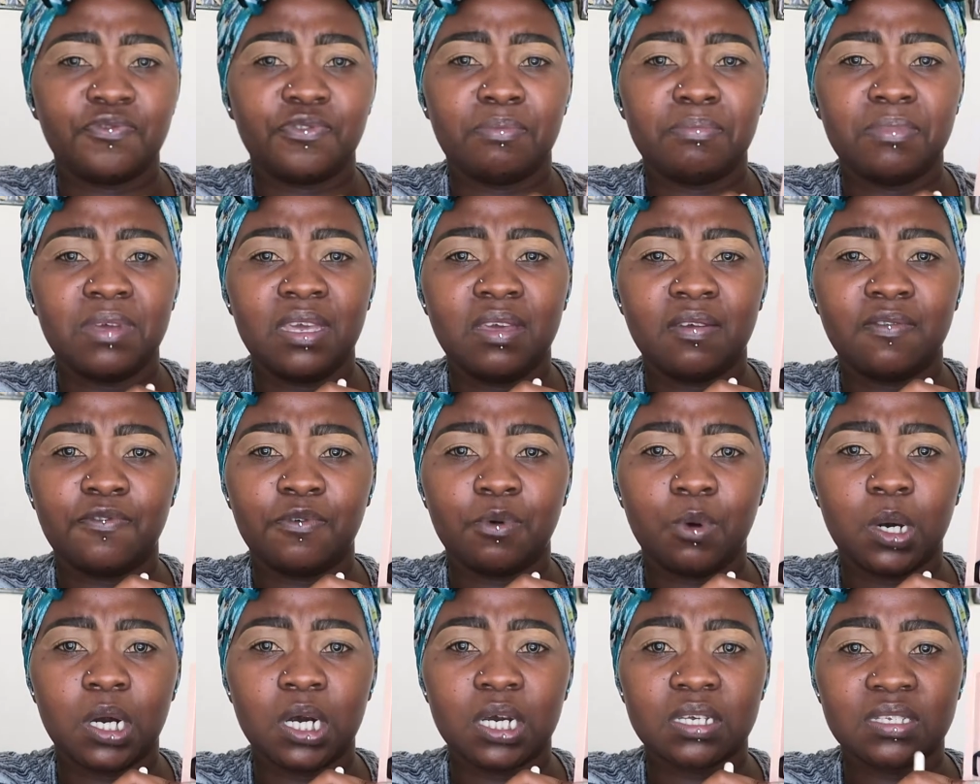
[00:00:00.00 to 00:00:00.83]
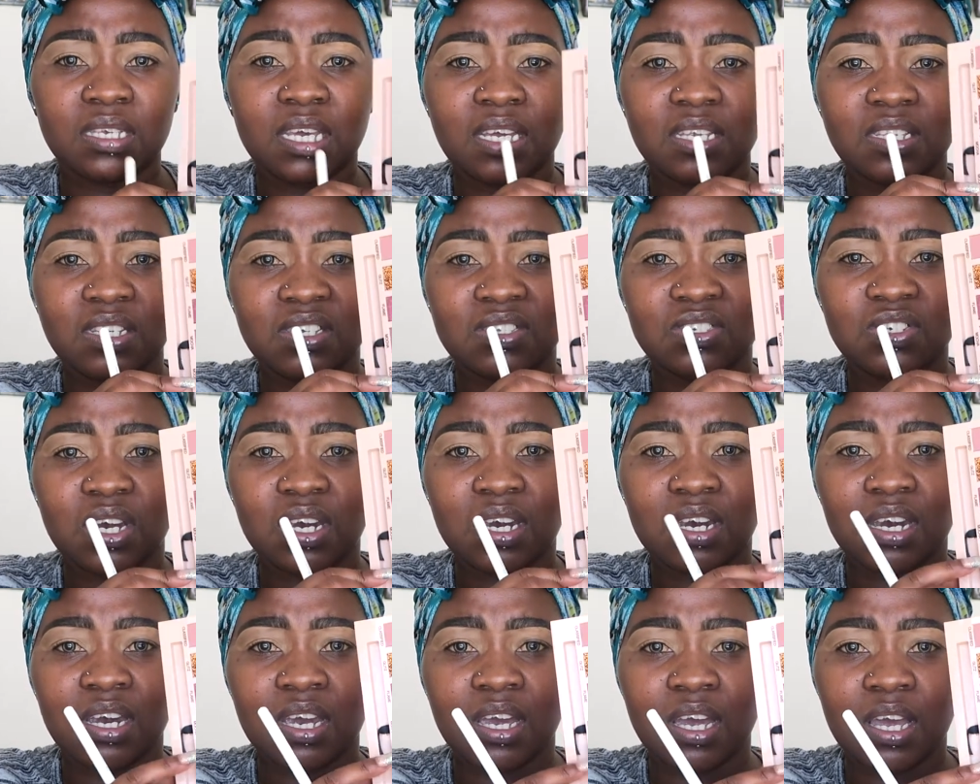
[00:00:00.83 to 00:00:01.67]
for me for
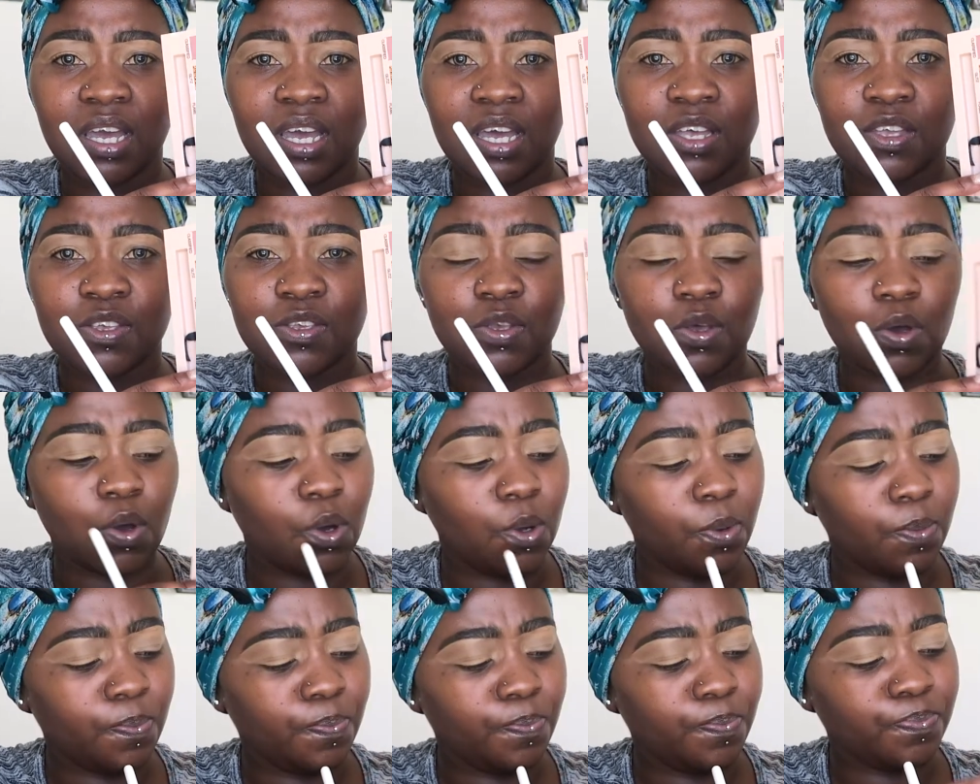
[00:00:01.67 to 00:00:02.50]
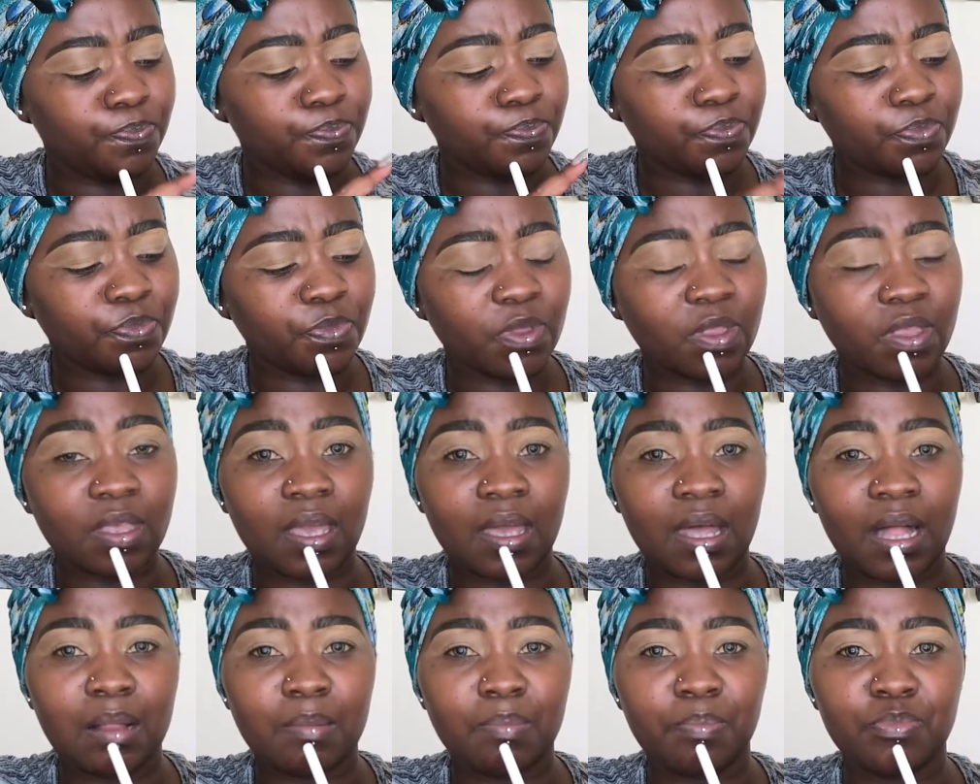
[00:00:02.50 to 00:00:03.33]
signature, so
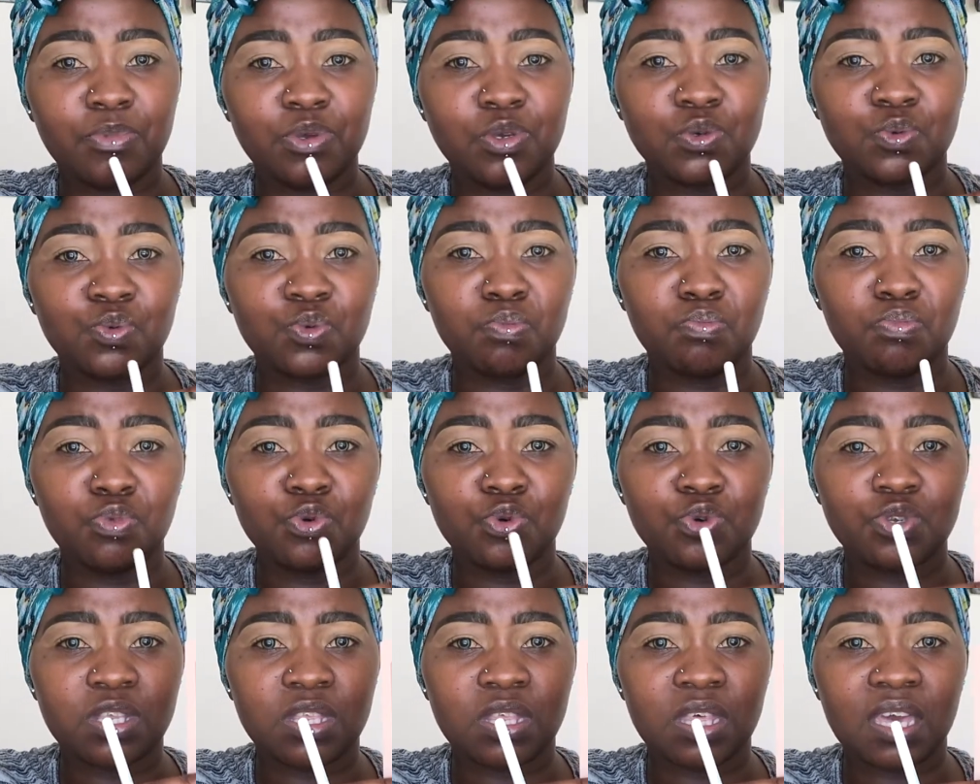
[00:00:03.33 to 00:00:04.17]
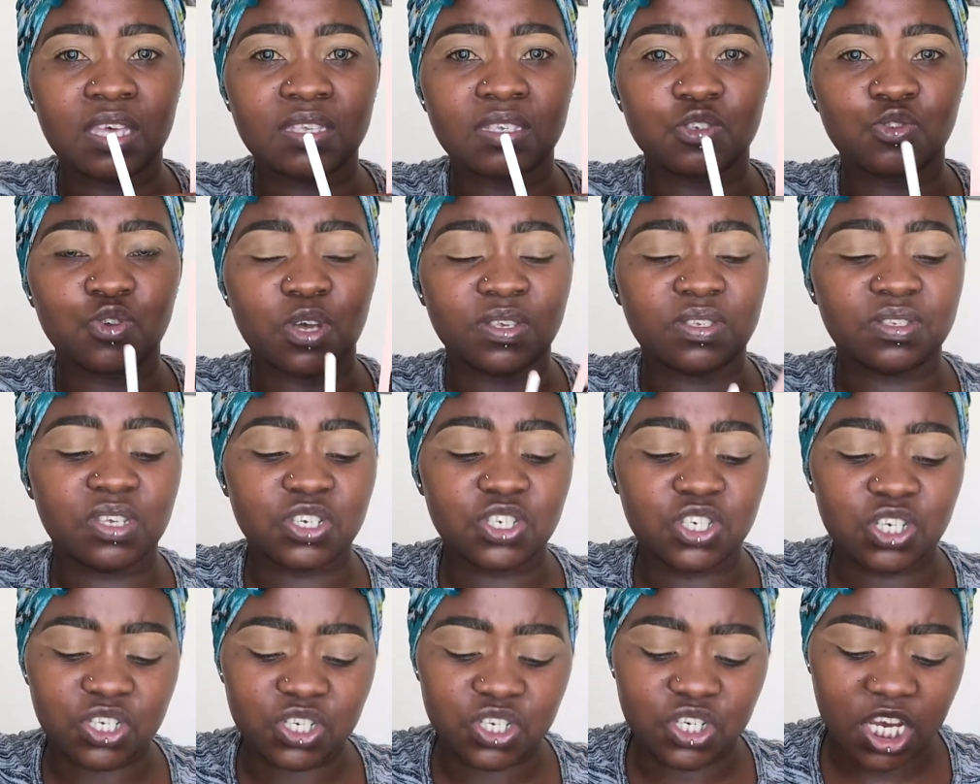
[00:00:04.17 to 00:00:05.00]
I'll use Mood there, the
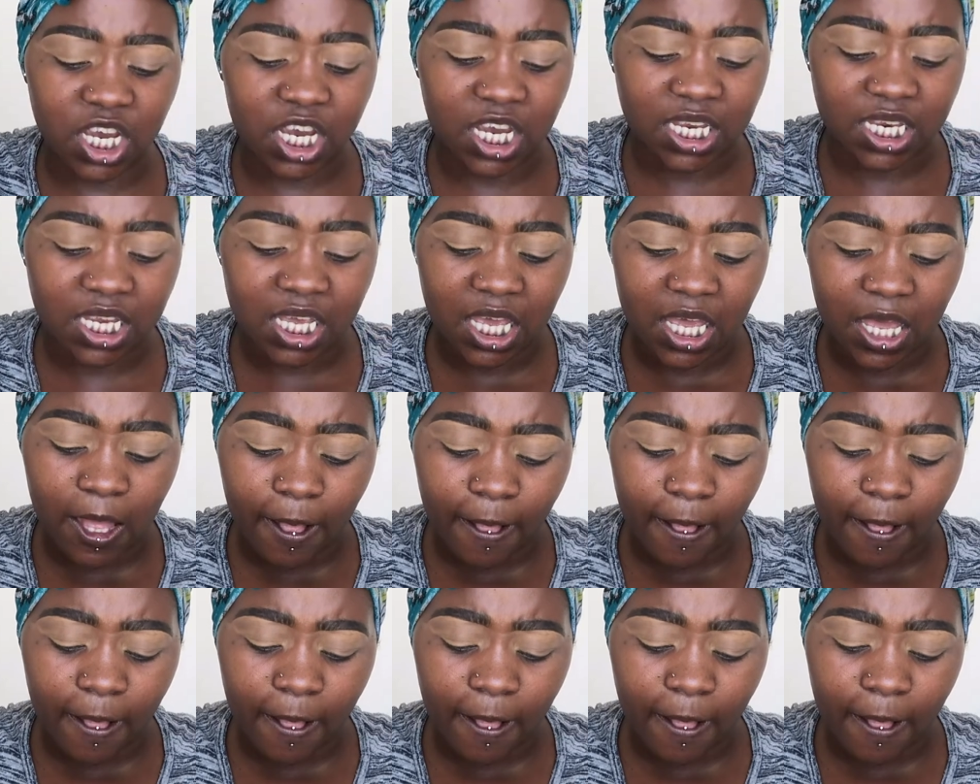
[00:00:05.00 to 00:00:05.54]
transition shade.